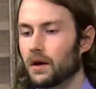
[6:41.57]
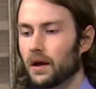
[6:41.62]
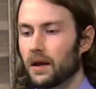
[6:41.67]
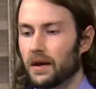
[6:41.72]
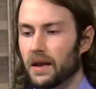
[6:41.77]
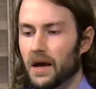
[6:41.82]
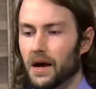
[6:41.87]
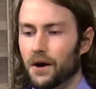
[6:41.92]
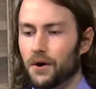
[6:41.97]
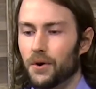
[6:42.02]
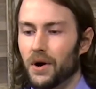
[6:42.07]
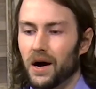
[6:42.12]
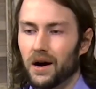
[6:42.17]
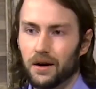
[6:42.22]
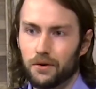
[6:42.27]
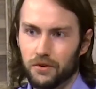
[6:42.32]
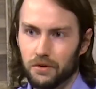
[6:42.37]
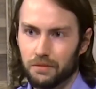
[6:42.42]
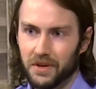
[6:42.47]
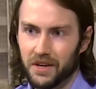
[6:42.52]
Now,
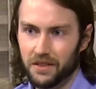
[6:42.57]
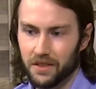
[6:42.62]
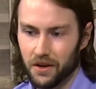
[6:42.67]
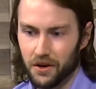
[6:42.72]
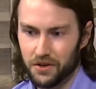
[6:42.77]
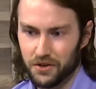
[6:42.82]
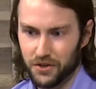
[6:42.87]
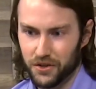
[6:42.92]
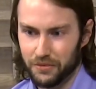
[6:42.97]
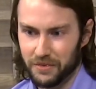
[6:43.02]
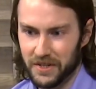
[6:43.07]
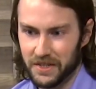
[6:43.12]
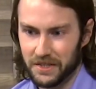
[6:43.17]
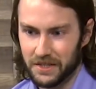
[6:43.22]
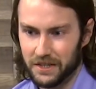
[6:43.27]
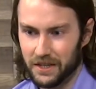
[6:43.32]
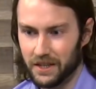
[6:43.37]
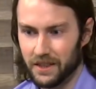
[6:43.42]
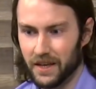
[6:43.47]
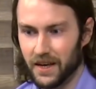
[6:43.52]
I would make the
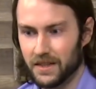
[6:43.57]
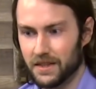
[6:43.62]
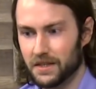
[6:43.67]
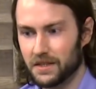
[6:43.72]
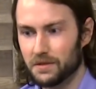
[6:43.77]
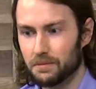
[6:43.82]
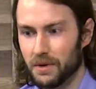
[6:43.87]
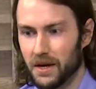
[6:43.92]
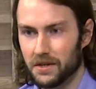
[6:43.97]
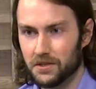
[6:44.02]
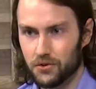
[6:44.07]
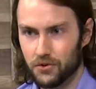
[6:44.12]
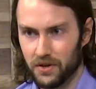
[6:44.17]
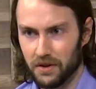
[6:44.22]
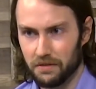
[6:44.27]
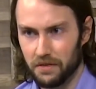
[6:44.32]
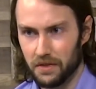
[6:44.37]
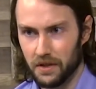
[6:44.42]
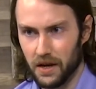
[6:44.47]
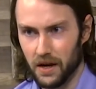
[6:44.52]
argument that this mastery
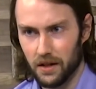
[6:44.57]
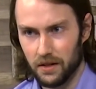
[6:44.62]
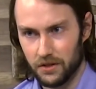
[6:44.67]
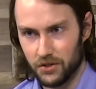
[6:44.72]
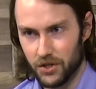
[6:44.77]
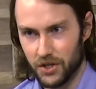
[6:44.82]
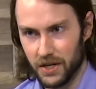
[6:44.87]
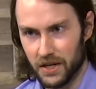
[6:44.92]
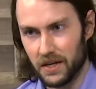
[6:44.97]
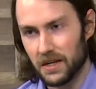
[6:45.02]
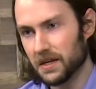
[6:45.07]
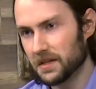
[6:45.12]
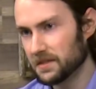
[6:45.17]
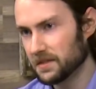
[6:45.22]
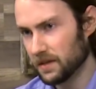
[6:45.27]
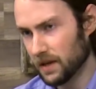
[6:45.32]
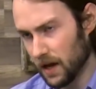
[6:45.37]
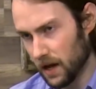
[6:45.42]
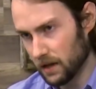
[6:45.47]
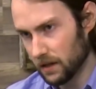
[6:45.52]
of theology is
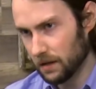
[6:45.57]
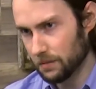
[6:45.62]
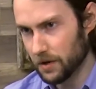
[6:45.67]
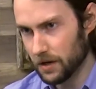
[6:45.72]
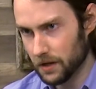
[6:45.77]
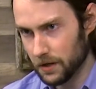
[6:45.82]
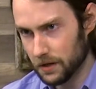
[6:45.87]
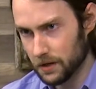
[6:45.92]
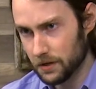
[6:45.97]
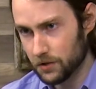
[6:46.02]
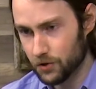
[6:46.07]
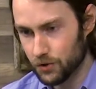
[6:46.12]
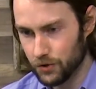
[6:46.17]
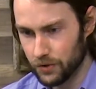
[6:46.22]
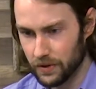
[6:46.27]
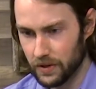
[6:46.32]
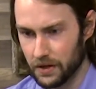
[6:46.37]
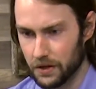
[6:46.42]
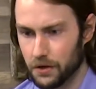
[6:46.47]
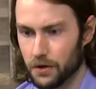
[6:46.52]
not limited
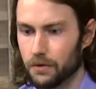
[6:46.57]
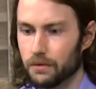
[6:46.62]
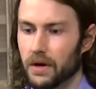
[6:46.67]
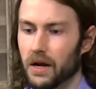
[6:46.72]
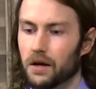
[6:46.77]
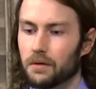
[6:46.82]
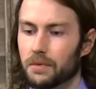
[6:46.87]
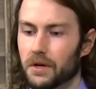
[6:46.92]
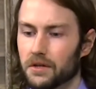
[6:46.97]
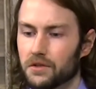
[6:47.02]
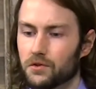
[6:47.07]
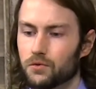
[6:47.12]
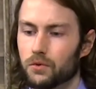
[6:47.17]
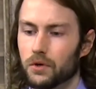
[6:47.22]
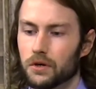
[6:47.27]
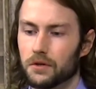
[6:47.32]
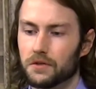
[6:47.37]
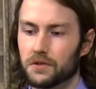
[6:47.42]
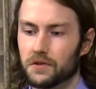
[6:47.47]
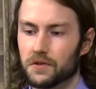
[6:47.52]
to the chorale-based
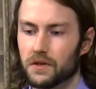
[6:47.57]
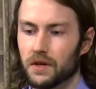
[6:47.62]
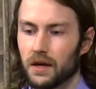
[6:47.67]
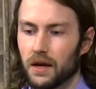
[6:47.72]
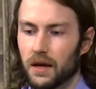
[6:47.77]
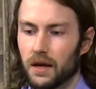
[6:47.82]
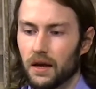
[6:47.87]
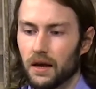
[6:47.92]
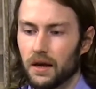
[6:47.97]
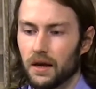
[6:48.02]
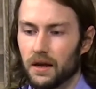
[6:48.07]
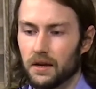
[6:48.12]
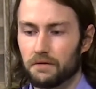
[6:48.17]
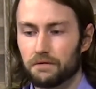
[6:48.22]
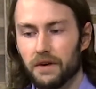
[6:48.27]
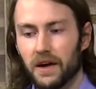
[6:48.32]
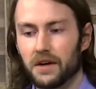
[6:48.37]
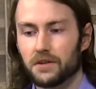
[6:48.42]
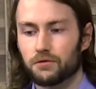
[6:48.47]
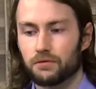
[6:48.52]
works, and in
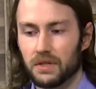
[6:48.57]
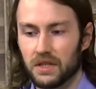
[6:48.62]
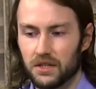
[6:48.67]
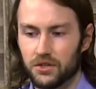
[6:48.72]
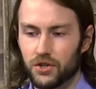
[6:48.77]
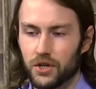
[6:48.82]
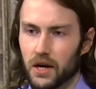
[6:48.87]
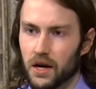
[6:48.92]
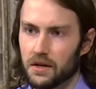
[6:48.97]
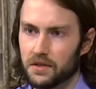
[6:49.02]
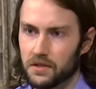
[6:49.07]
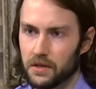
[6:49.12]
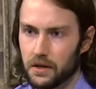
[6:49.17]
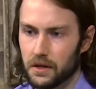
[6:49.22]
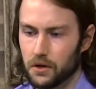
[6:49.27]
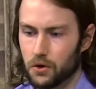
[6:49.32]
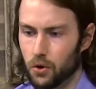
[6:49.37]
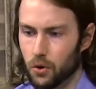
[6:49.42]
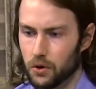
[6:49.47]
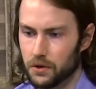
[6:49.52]
fact, religiosity
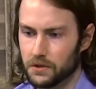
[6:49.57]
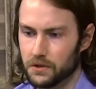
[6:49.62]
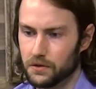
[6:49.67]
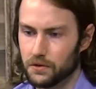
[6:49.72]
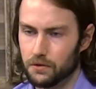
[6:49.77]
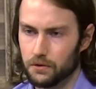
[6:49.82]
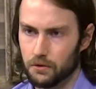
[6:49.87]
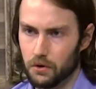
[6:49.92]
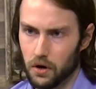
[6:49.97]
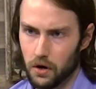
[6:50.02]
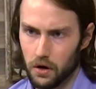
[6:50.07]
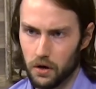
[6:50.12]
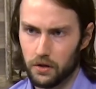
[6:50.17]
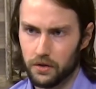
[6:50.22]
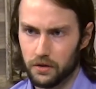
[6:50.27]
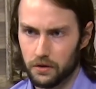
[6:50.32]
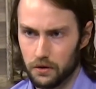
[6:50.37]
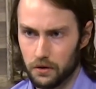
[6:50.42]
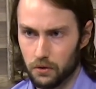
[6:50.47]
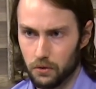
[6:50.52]
courses through all
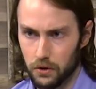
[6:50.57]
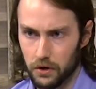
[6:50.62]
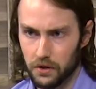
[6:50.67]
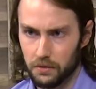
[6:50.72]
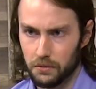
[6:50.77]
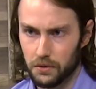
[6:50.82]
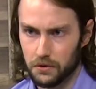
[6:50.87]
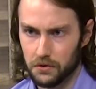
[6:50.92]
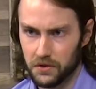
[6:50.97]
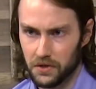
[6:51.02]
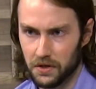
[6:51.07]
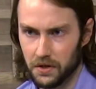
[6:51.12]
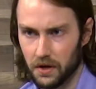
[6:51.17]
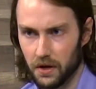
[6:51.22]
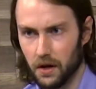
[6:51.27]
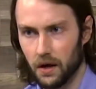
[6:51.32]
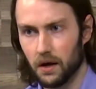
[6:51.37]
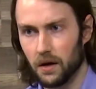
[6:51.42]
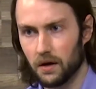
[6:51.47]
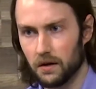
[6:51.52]
the organ music
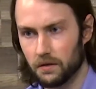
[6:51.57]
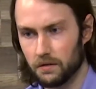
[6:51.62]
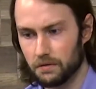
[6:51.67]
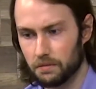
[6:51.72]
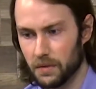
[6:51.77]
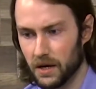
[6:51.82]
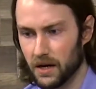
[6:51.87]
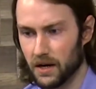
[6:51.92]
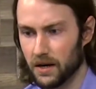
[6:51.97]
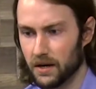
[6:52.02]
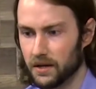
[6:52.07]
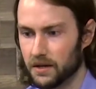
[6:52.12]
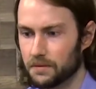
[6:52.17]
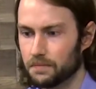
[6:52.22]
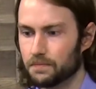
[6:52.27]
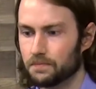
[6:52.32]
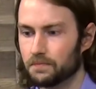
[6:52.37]
of Bach.